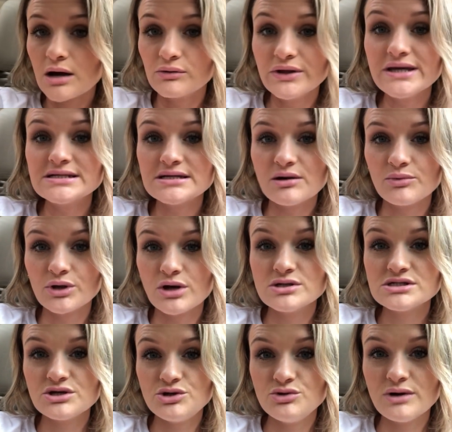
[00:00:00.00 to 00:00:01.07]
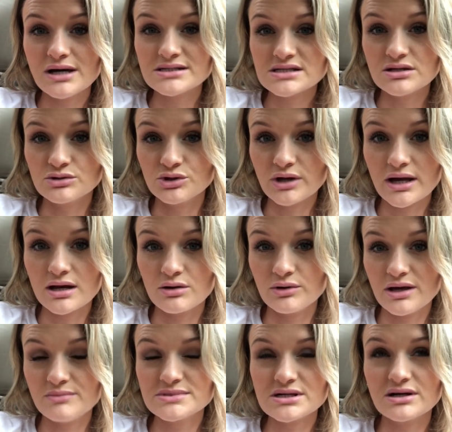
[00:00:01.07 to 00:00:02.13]
I'll link it down below so you guys can look at it on
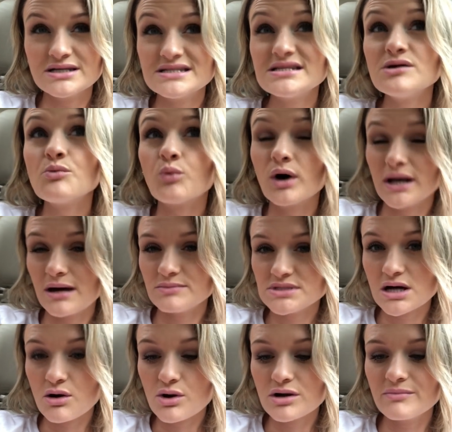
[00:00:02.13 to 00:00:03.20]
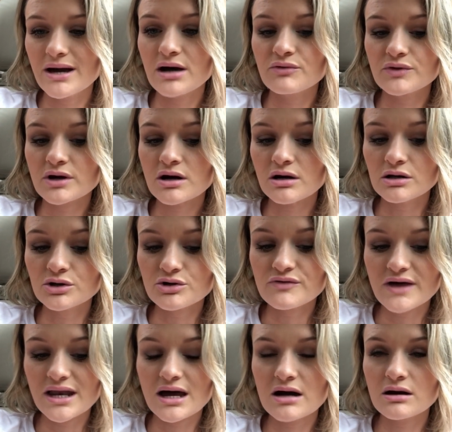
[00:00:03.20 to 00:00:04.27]
Amazon and see what I'm talking about. The color
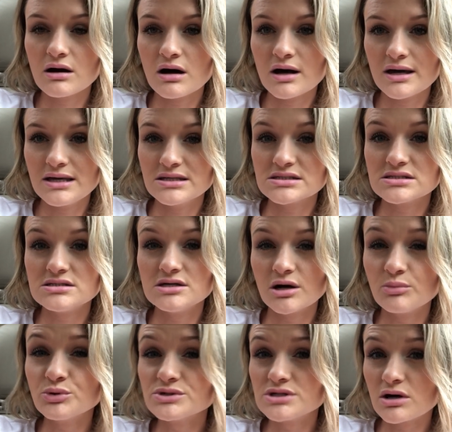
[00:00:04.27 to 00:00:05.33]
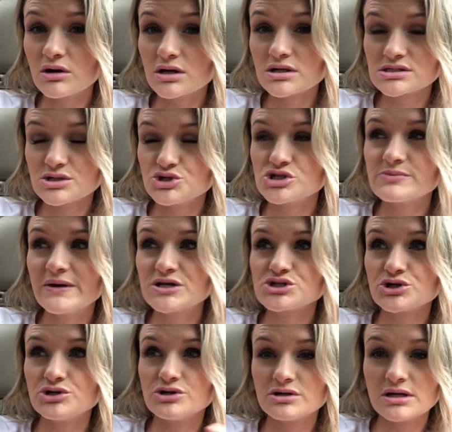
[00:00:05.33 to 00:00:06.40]
that I got is double dark, so just make
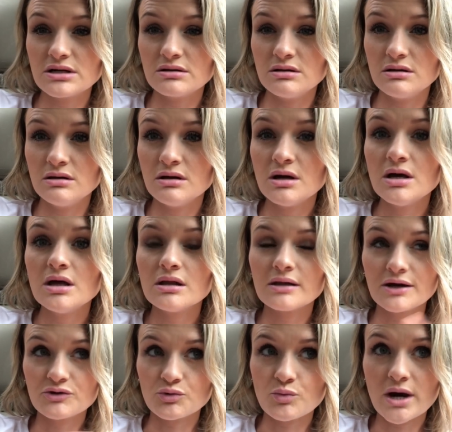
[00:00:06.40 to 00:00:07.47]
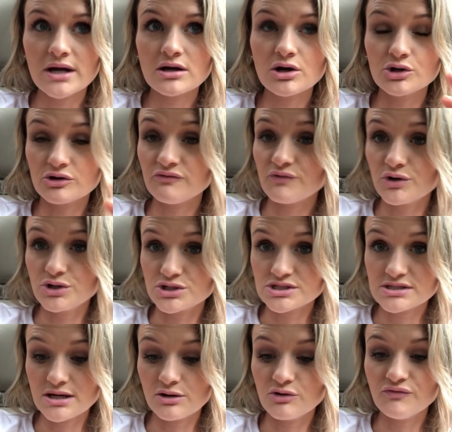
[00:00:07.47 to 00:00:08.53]
sure you're getting, like, the right color for
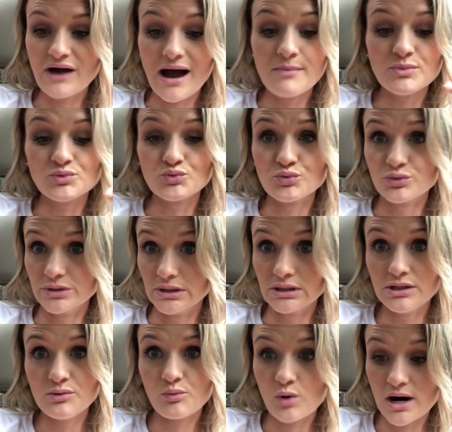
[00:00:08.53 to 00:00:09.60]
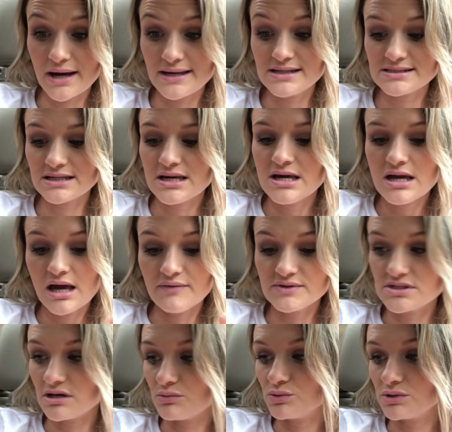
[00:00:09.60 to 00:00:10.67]
yourself. I'm really white, and the
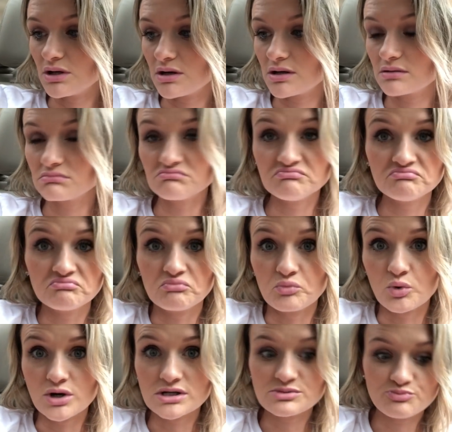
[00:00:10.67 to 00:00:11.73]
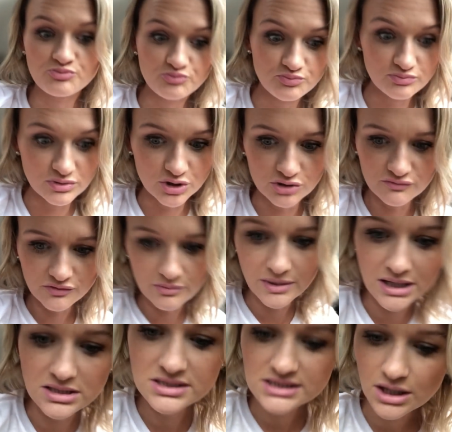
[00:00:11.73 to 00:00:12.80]
double dark worked good for
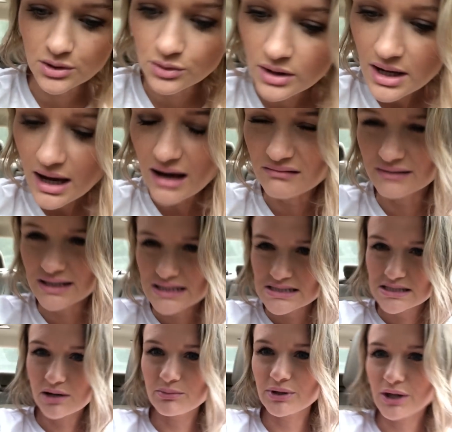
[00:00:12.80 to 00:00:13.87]
me, so I'll link it down